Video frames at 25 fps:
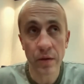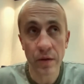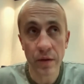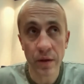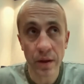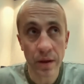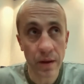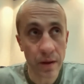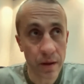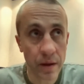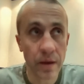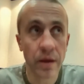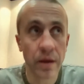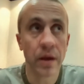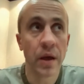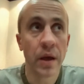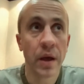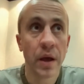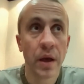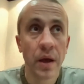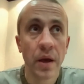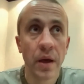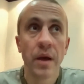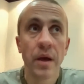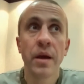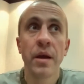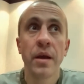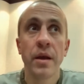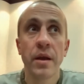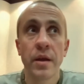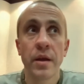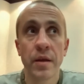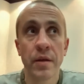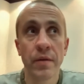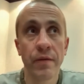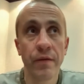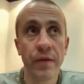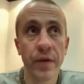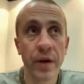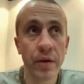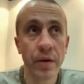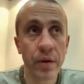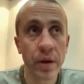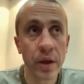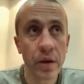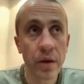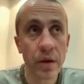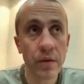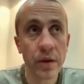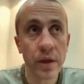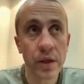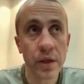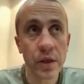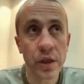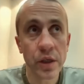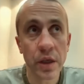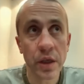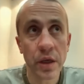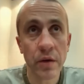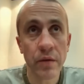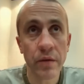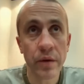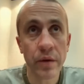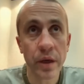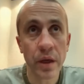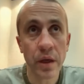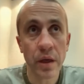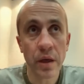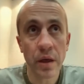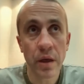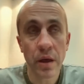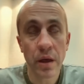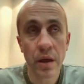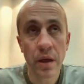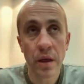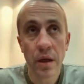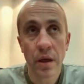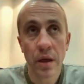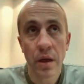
So it's a very good engineering